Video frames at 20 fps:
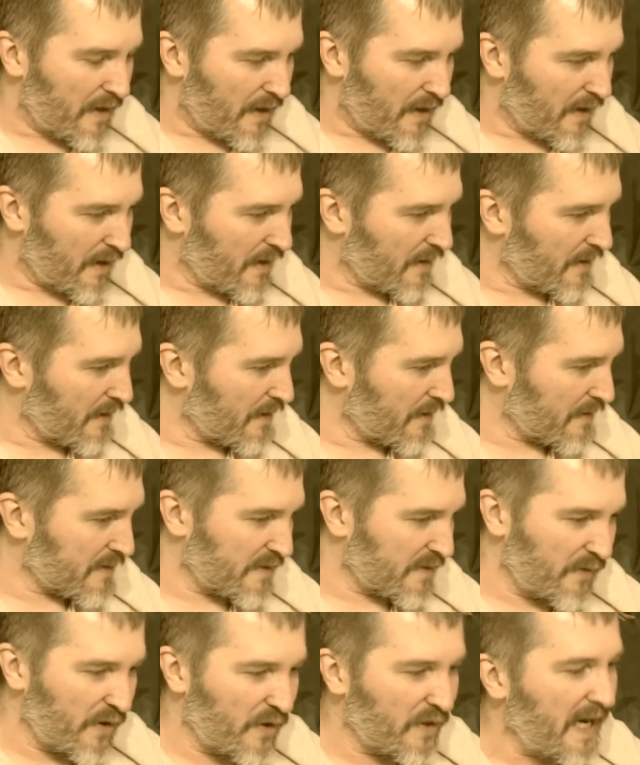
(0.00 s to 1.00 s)
Uh,
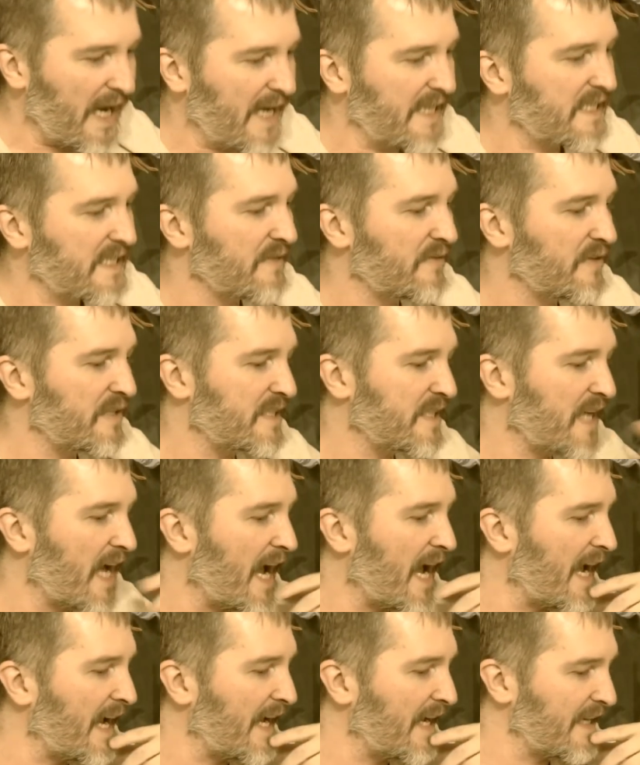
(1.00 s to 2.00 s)
severe cases of
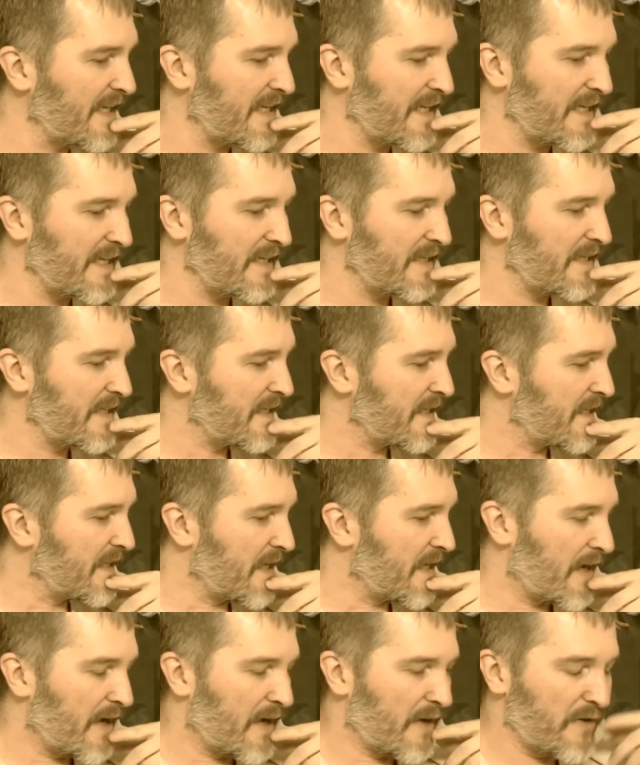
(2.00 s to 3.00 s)
anxiety,
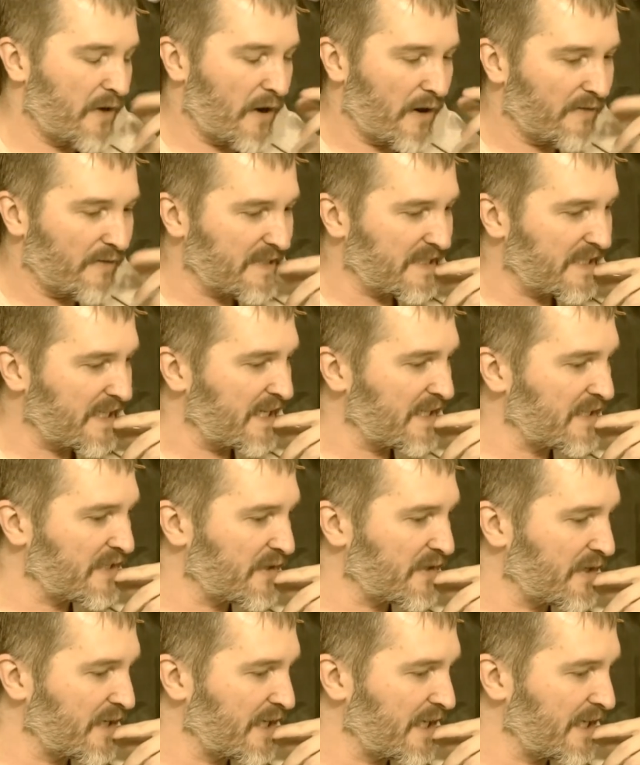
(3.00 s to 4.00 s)
uh, nervous
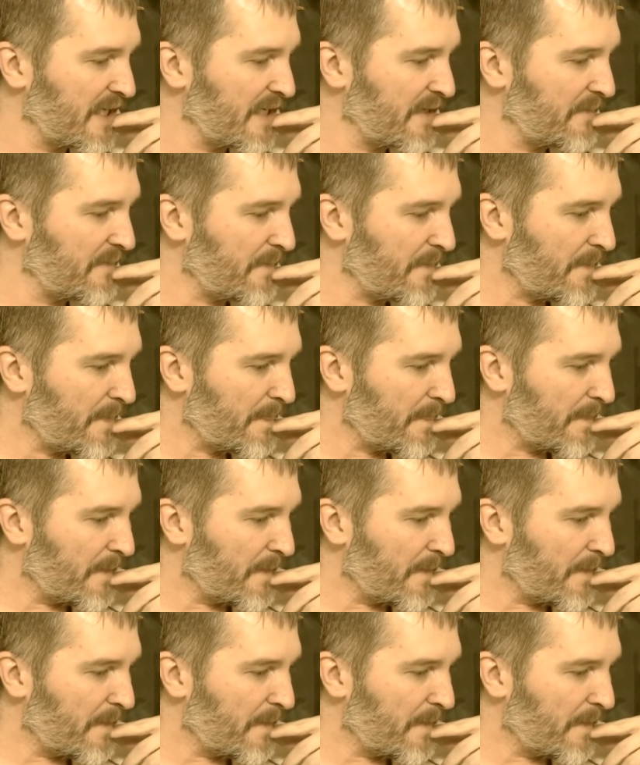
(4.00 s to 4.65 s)
injury.